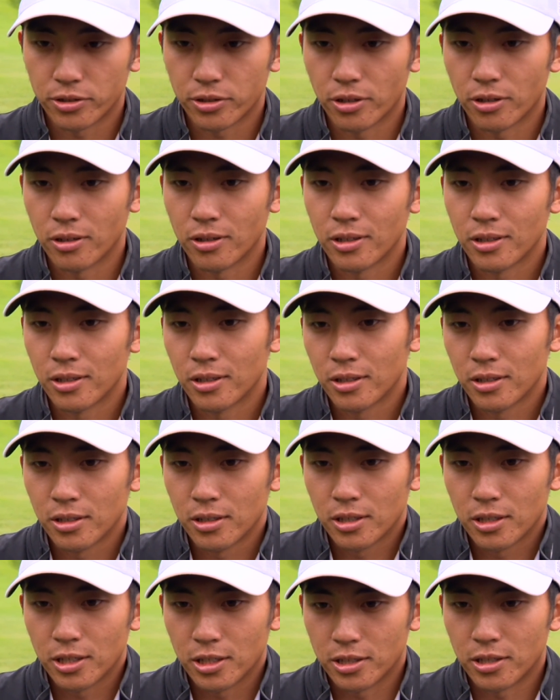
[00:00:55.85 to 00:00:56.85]
So
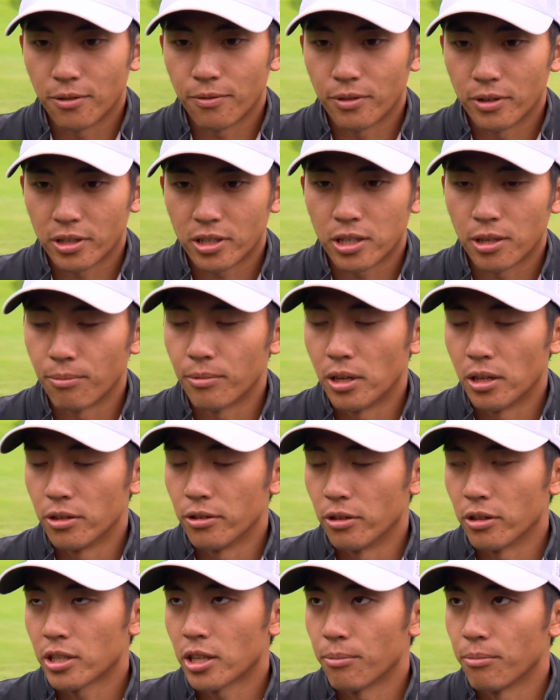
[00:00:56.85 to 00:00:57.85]
it definitely kept uh, you
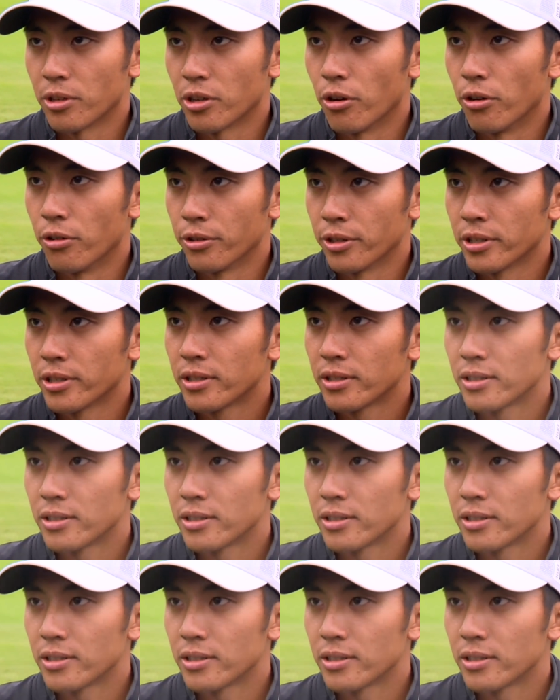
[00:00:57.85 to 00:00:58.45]
know kept me going.